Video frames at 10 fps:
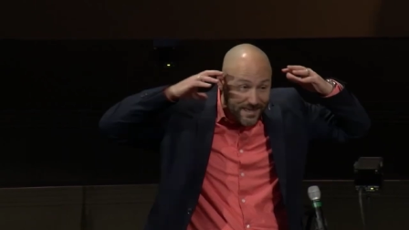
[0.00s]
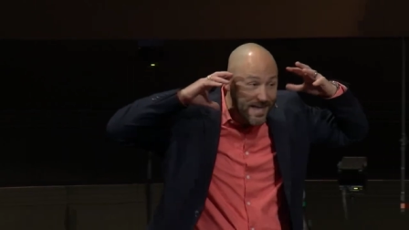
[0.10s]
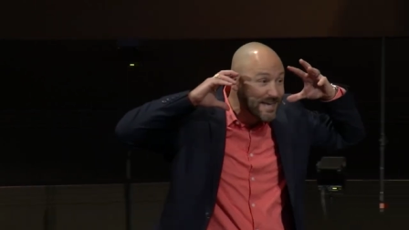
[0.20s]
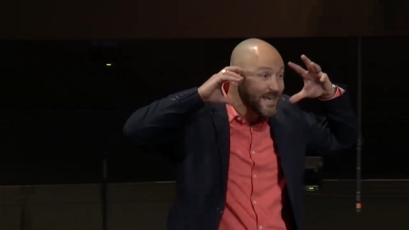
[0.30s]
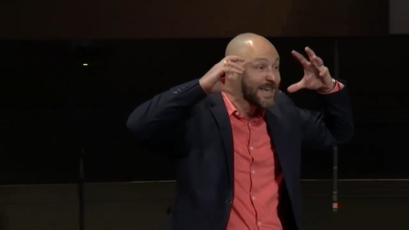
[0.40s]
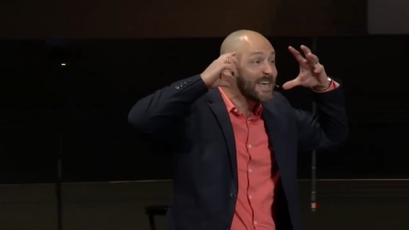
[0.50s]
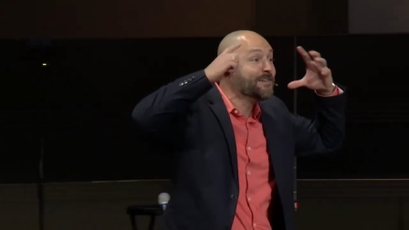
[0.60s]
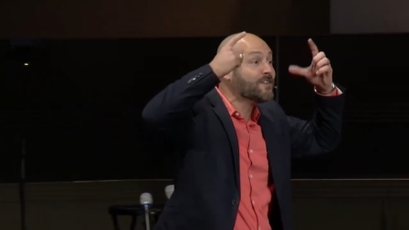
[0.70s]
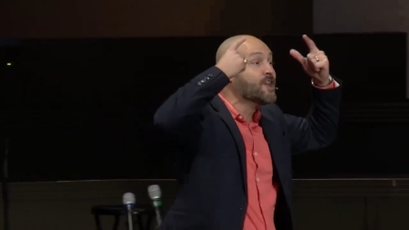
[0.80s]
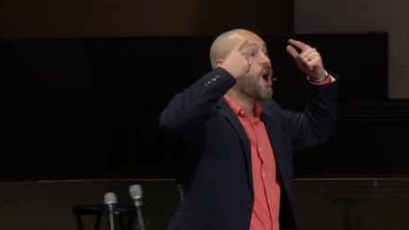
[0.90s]

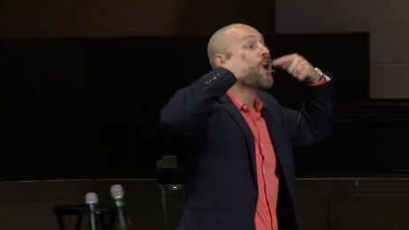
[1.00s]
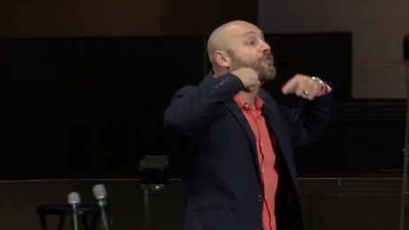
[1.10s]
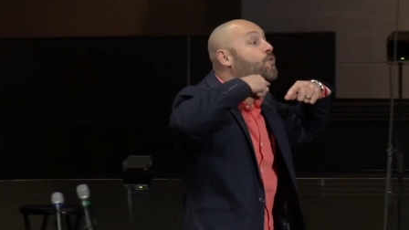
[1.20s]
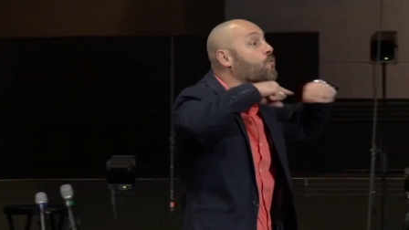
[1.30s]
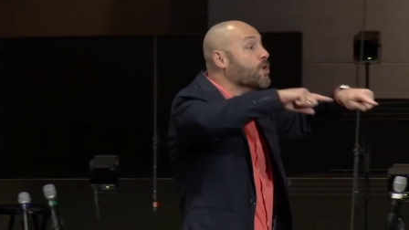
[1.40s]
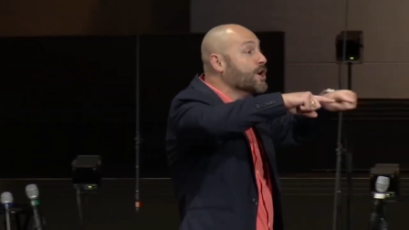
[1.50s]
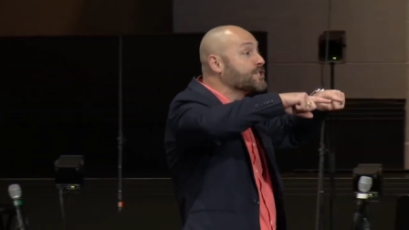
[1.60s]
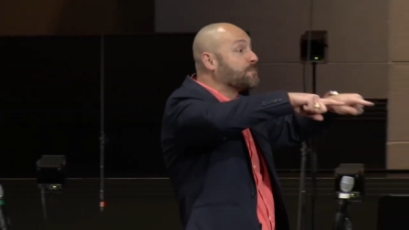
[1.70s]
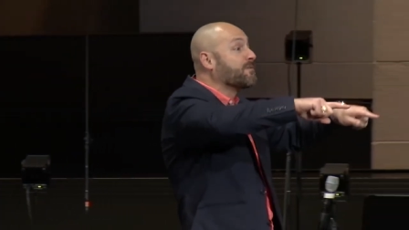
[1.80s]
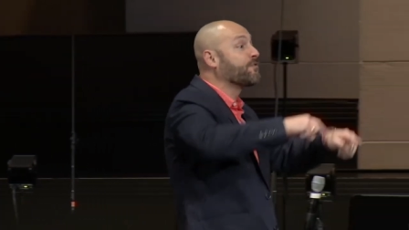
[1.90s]
even the words
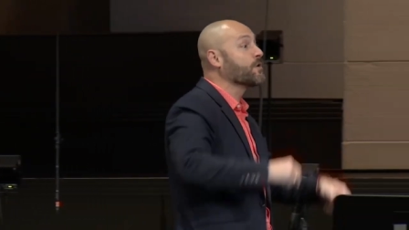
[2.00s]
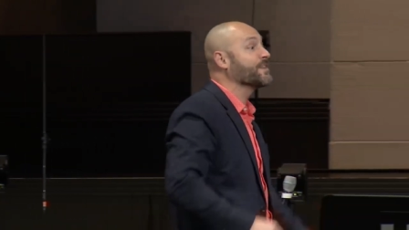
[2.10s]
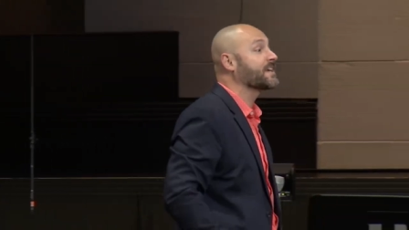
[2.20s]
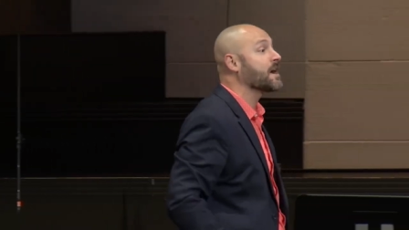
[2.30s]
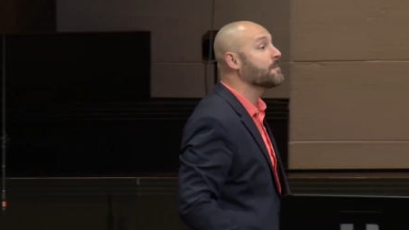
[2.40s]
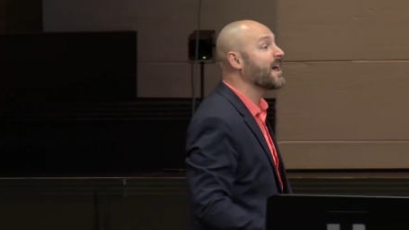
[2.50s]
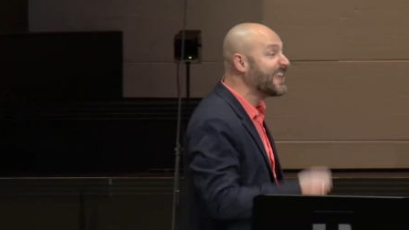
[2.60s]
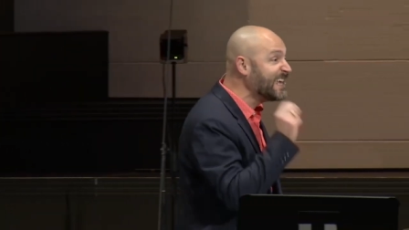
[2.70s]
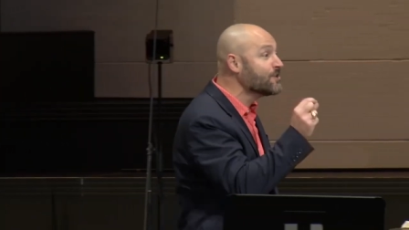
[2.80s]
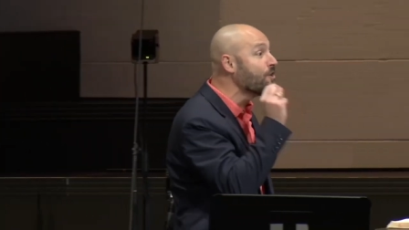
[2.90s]
before they come out,
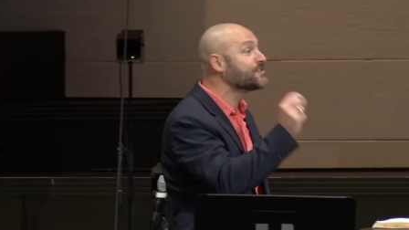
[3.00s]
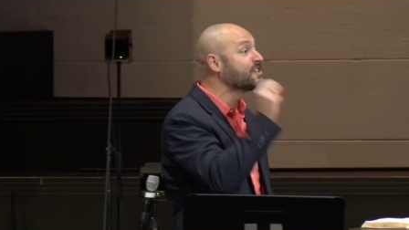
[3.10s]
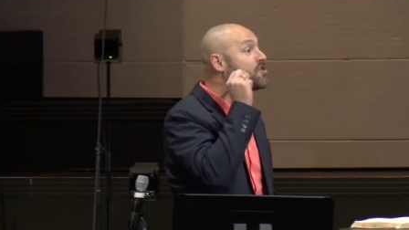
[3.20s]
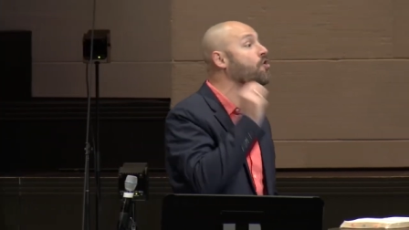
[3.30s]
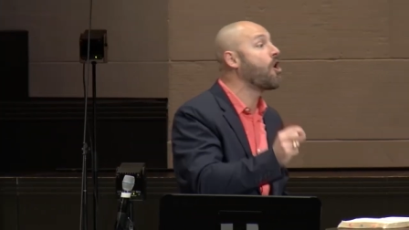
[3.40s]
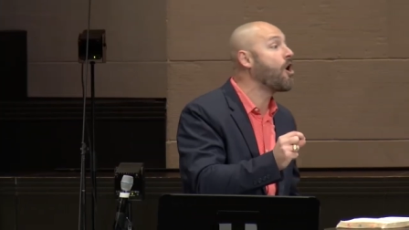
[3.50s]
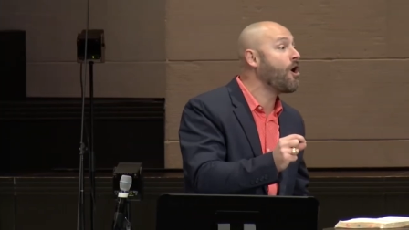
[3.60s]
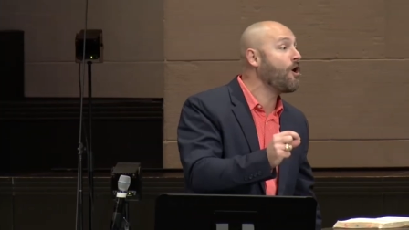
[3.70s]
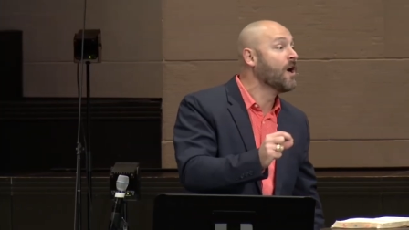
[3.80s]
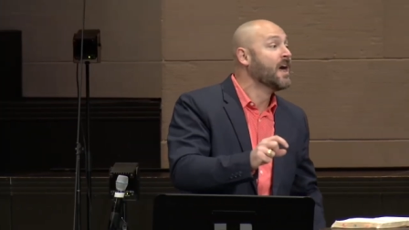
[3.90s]
He knows it
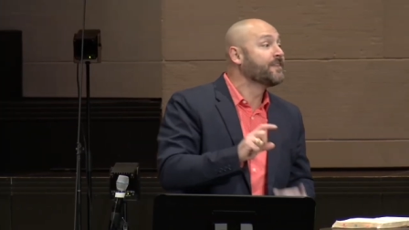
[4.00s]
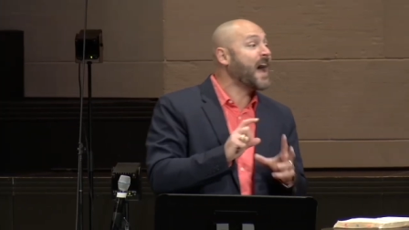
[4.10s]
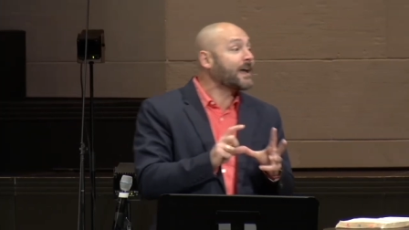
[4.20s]
all. That